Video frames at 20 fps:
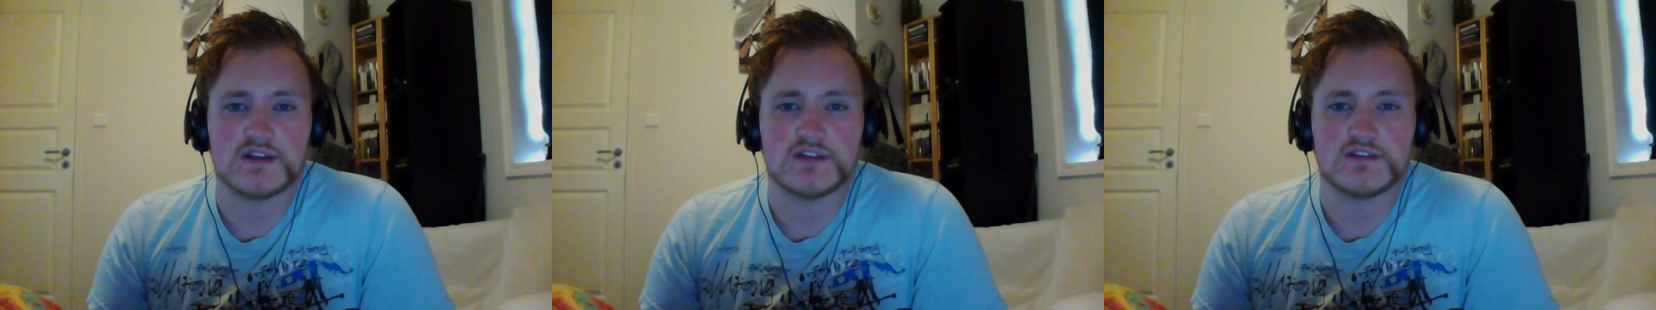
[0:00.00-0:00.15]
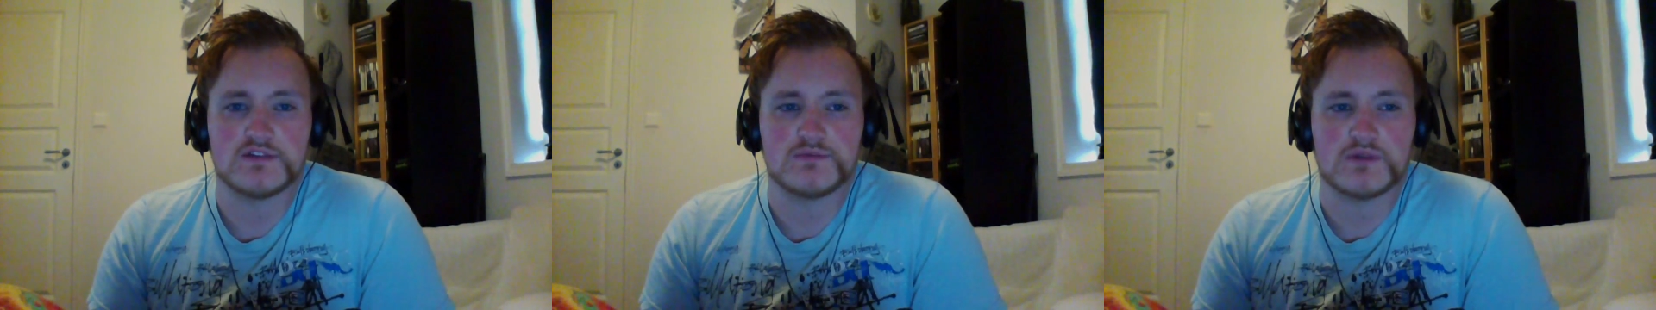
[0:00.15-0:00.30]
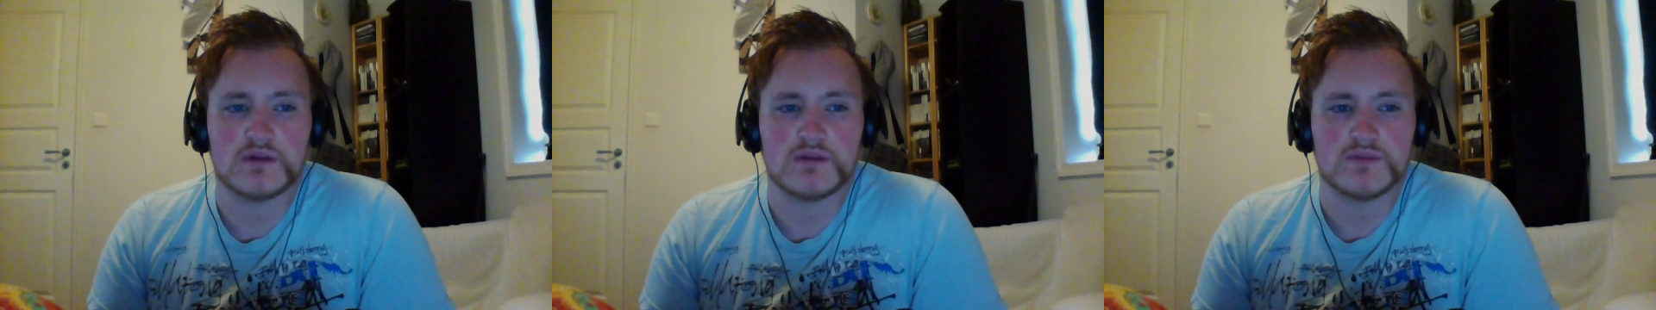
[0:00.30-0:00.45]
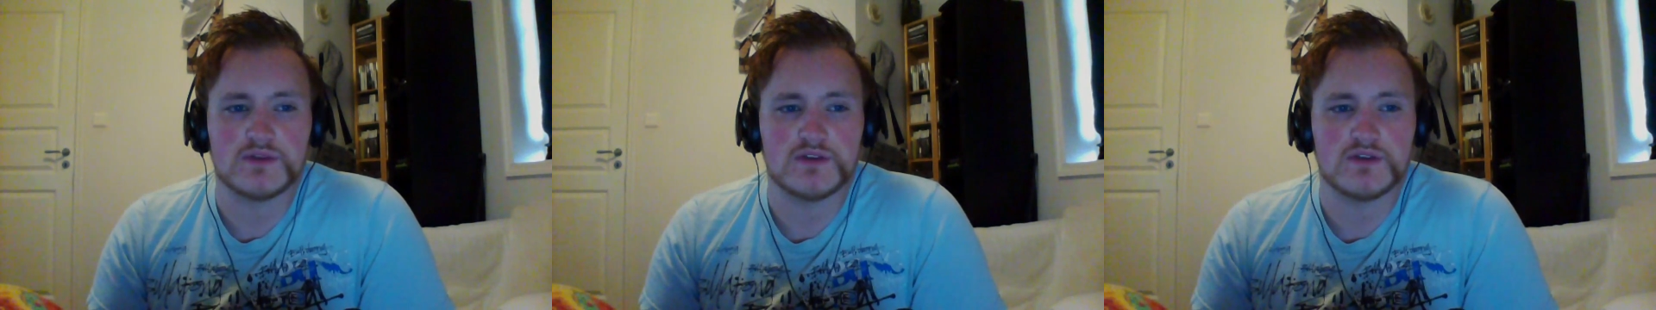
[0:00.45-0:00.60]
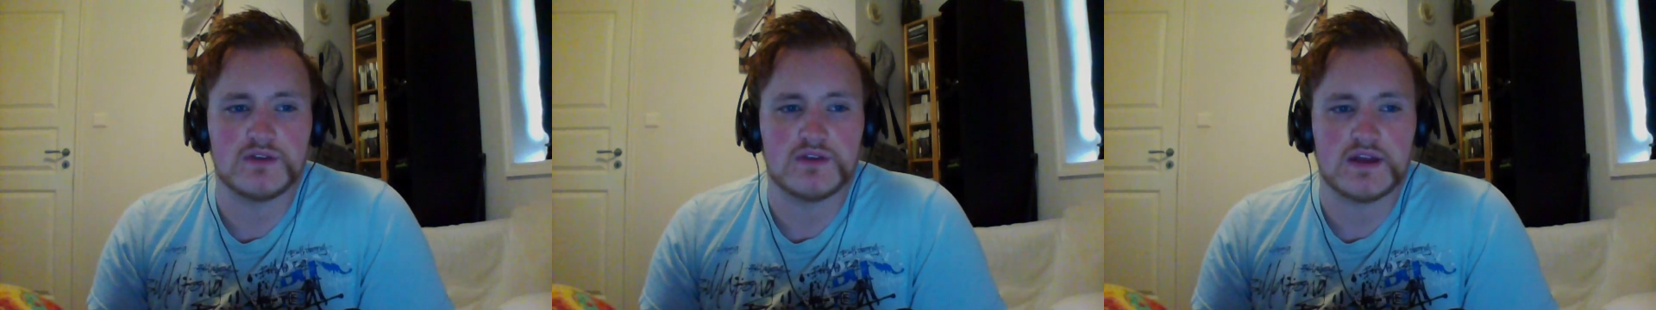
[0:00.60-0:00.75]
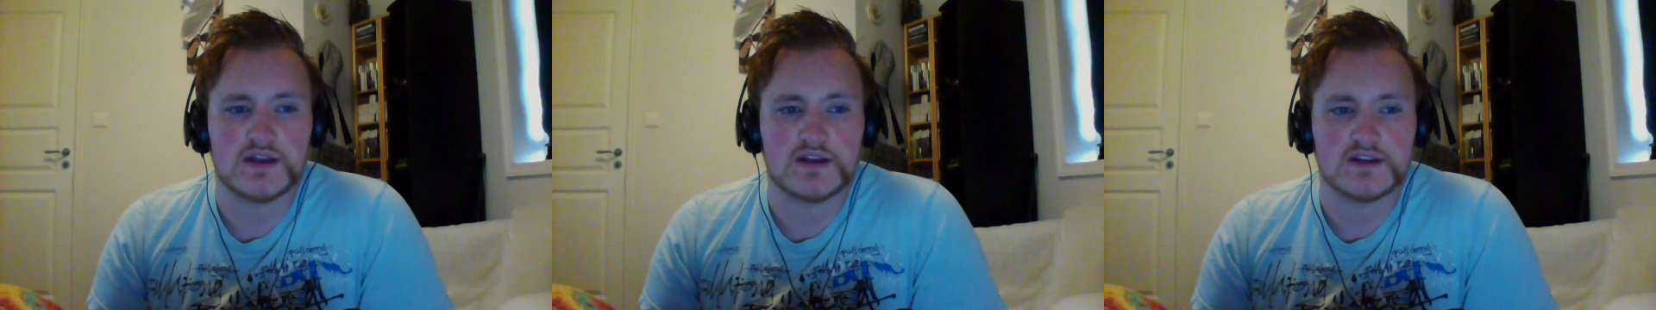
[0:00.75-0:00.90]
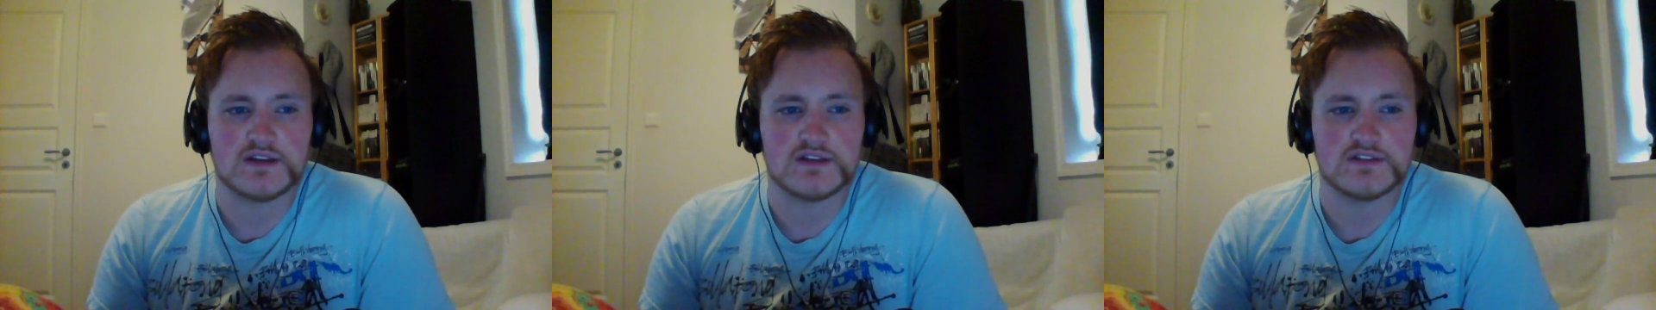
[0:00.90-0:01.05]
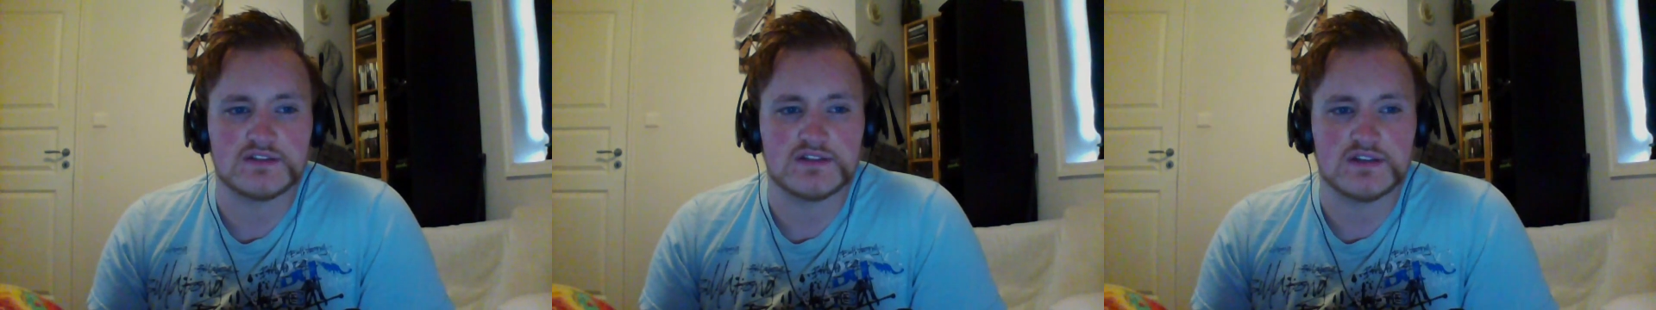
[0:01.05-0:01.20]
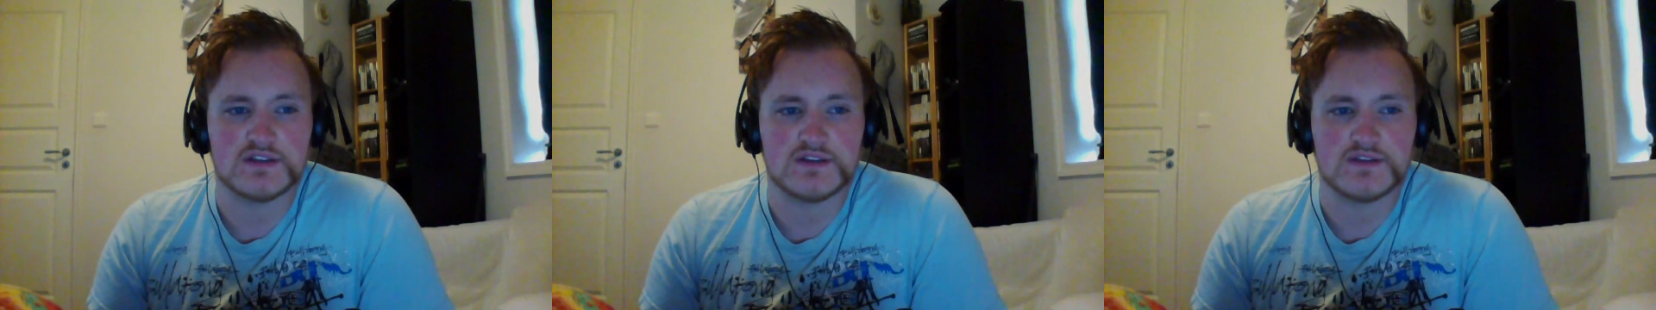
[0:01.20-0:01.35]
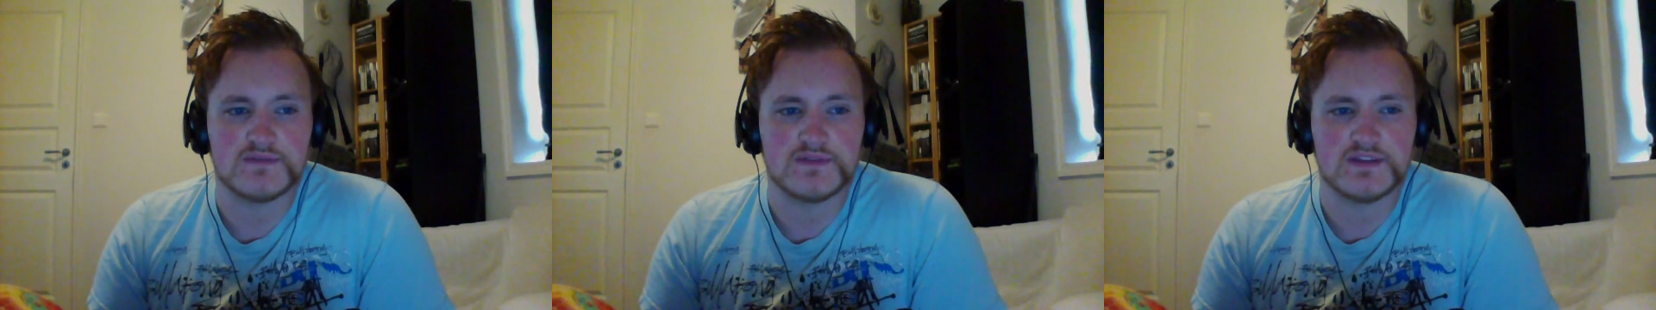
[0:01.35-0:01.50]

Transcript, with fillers: should probably do that, because uh,